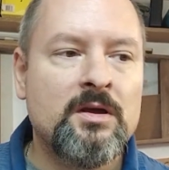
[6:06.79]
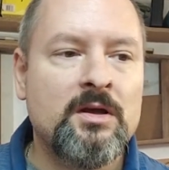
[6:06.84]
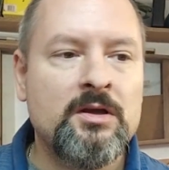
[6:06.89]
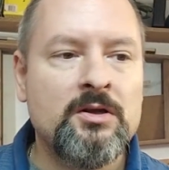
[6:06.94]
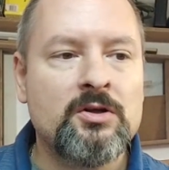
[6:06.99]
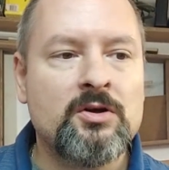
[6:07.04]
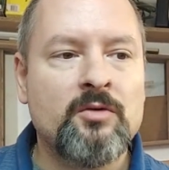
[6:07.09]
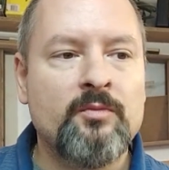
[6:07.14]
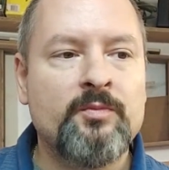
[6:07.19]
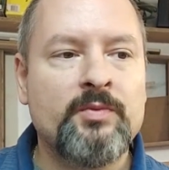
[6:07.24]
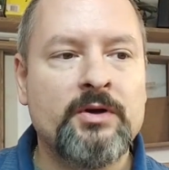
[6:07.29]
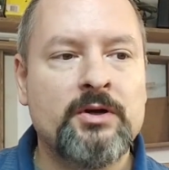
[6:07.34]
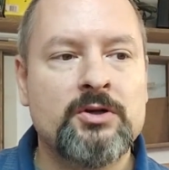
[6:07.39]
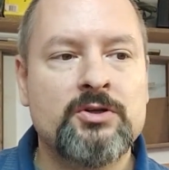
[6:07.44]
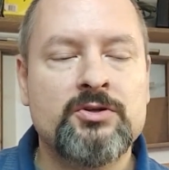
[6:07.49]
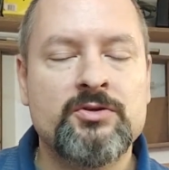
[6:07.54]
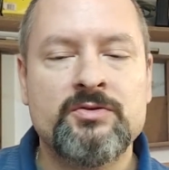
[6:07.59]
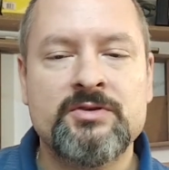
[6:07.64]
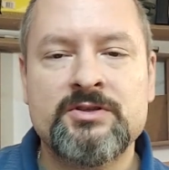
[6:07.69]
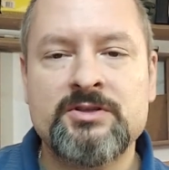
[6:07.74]
in
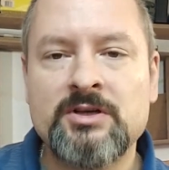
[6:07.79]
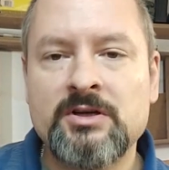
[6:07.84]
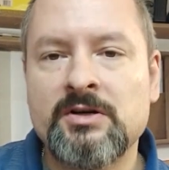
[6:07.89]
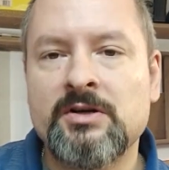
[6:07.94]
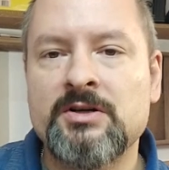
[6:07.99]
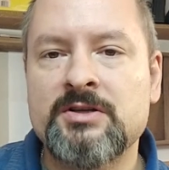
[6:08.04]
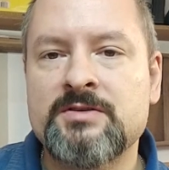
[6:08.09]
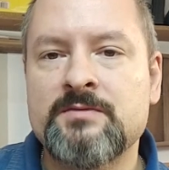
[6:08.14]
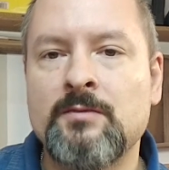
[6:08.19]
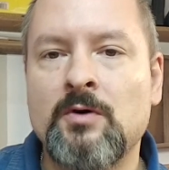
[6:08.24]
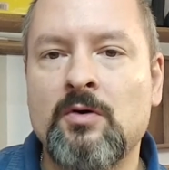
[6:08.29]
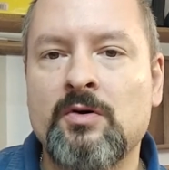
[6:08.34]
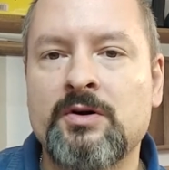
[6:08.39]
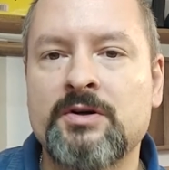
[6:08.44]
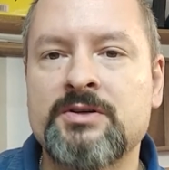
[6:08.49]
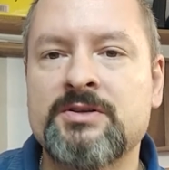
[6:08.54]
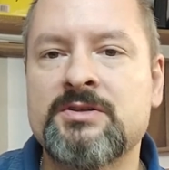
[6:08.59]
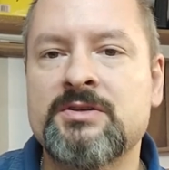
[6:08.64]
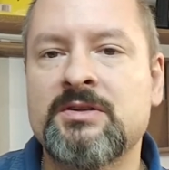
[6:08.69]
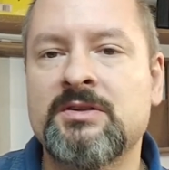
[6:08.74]
compared to cigarette
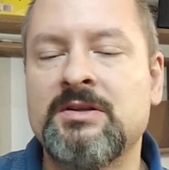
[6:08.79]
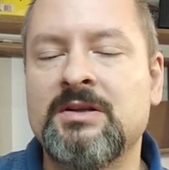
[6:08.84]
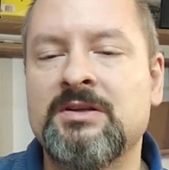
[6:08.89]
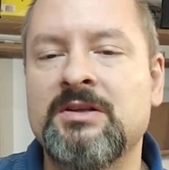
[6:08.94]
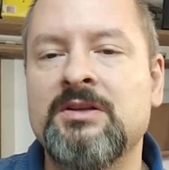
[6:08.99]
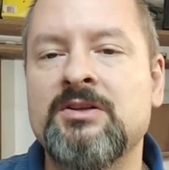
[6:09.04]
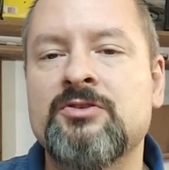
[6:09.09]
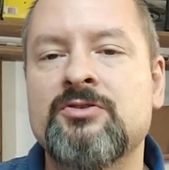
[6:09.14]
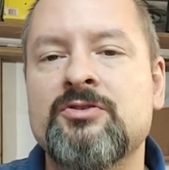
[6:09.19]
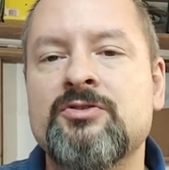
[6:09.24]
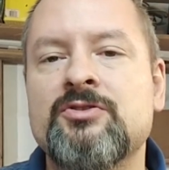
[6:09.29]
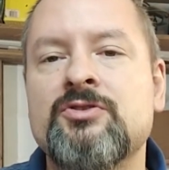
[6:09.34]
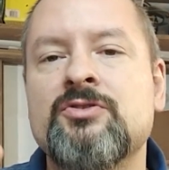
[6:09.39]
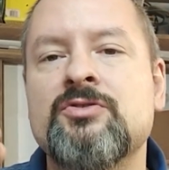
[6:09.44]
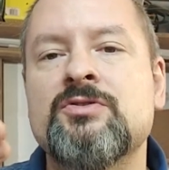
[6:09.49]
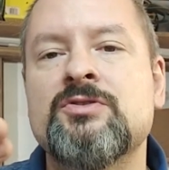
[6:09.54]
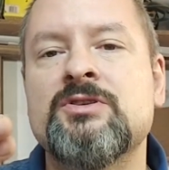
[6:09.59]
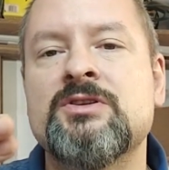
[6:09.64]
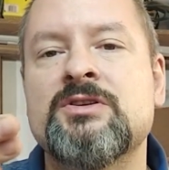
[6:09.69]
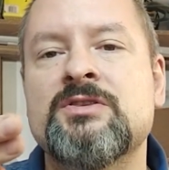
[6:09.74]
smokers that
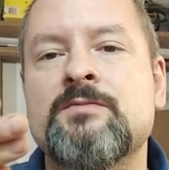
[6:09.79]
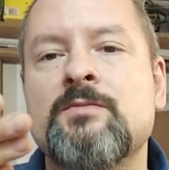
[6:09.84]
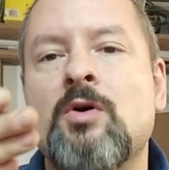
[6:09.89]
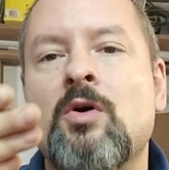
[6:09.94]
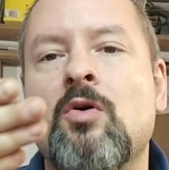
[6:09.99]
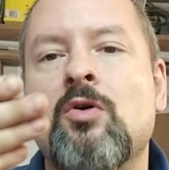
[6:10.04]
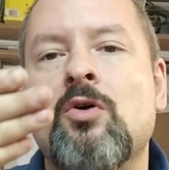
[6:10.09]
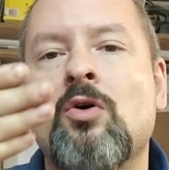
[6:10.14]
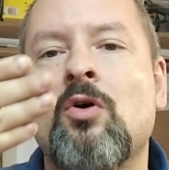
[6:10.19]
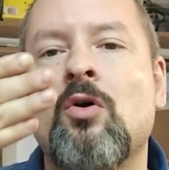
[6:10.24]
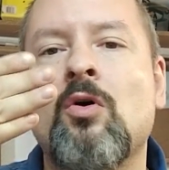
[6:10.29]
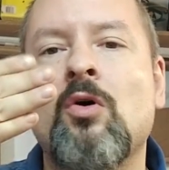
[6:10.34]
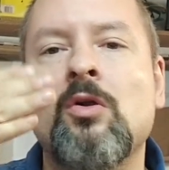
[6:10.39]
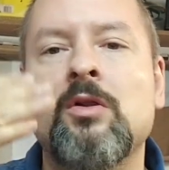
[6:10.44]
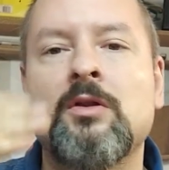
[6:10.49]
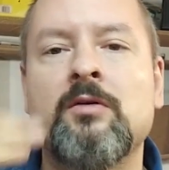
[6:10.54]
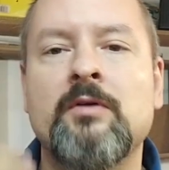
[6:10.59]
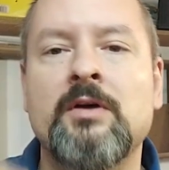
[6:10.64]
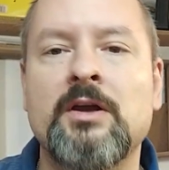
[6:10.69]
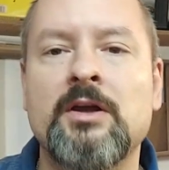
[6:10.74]
introduce the smoke
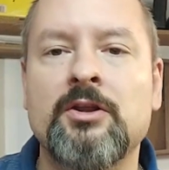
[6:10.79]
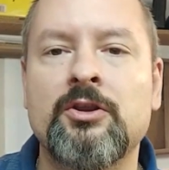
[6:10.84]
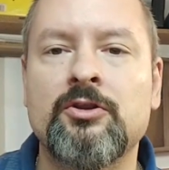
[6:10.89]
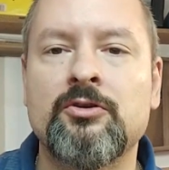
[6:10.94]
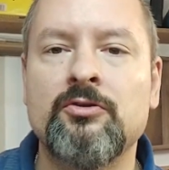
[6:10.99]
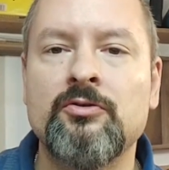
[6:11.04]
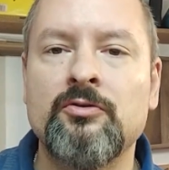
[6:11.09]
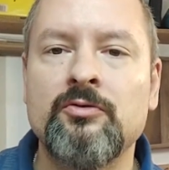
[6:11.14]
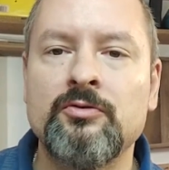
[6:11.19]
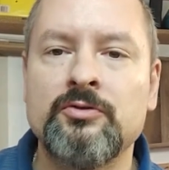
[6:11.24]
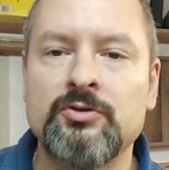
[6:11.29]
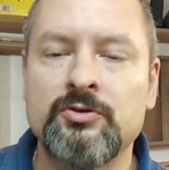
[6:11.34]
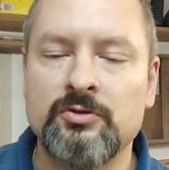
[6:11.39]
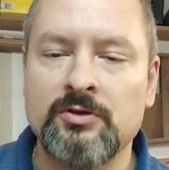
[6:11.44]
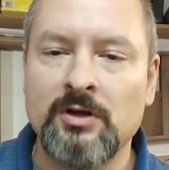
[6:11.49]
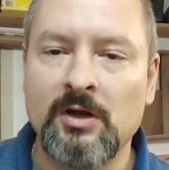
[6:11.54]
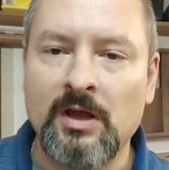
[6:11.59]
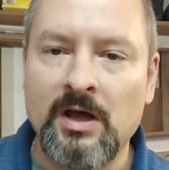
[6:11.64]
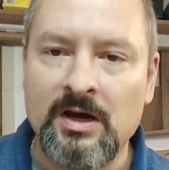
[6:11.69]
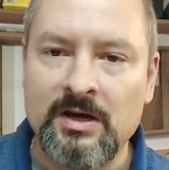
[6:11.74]
all the way through to
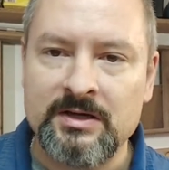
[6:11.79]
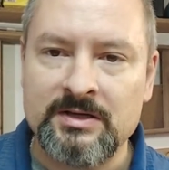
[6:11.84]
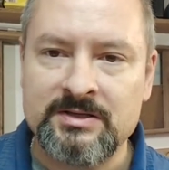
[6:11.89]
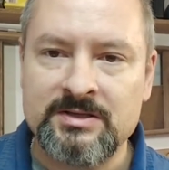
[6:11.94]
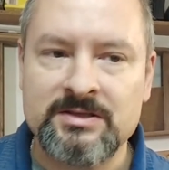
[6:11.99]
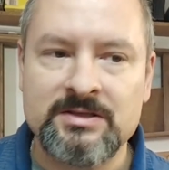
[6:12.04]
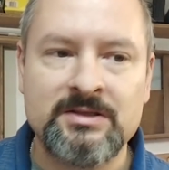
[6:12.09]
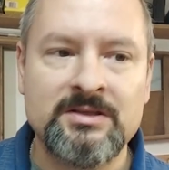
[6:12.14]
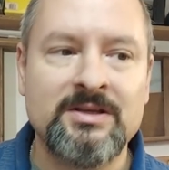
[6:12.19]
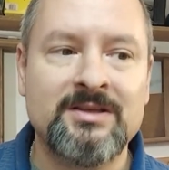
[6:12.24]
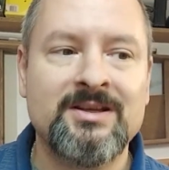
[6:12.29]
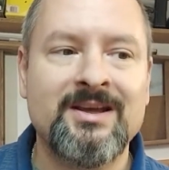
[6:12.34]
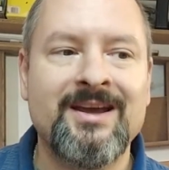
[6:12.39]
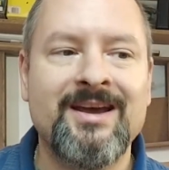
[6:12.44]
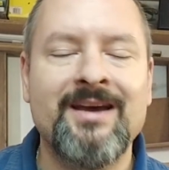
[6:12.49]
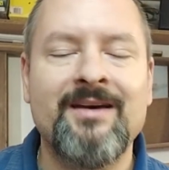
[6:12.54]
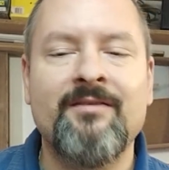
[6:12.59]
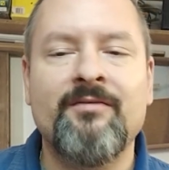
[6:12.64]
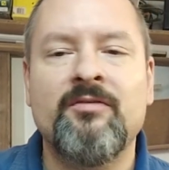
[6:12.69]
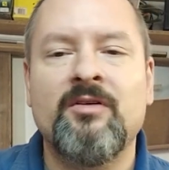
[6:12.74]
the lungs that
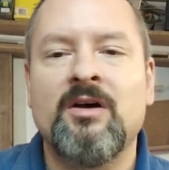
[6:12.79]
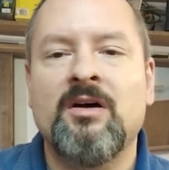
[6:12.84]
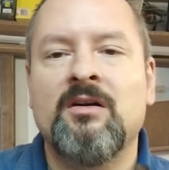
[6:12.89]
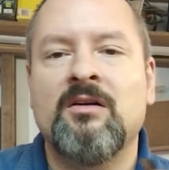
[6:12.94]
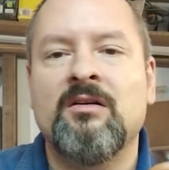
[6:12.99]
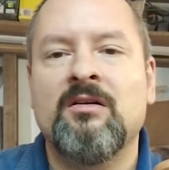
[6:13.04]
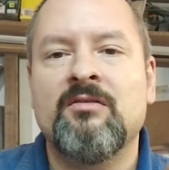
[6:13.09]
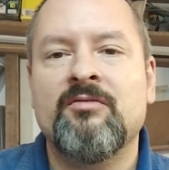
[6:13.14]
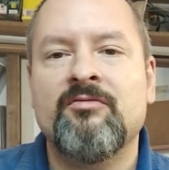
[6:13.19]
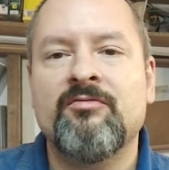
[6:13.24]
have a